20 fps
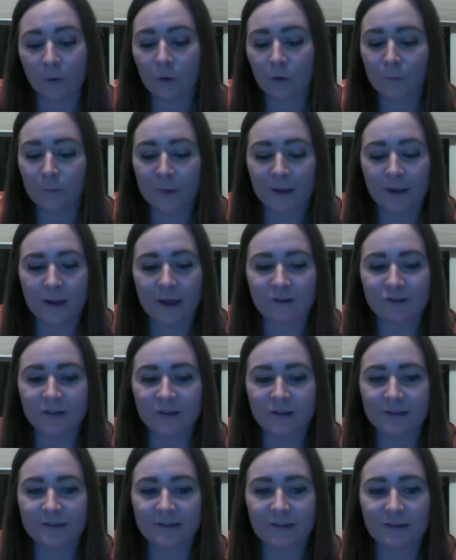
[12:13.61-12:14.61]
oh my gosh, I
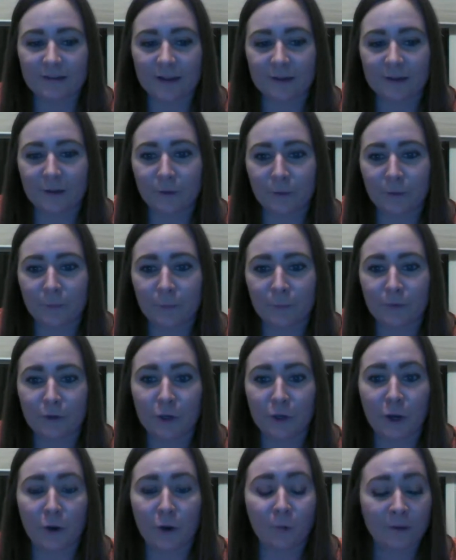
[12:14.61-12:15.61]
see that
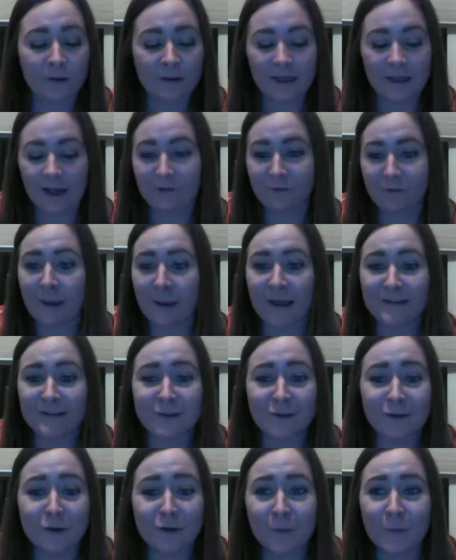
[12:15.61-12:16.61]
you have passed
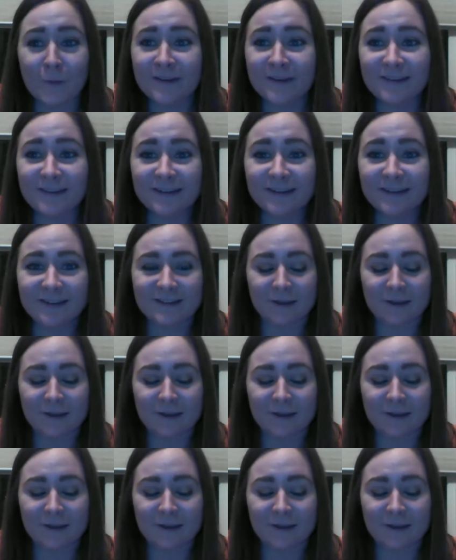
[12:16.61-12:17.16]
all your quizzes,